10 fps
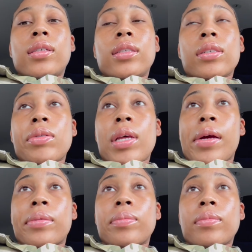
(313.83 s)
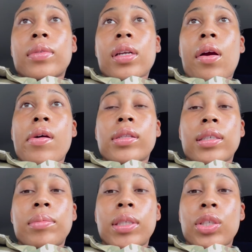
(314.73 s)
So I was like,
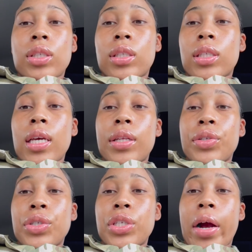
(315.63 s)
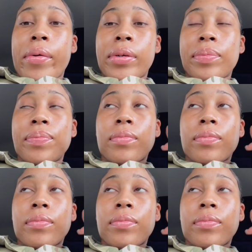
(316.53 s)
let me just get in the shower.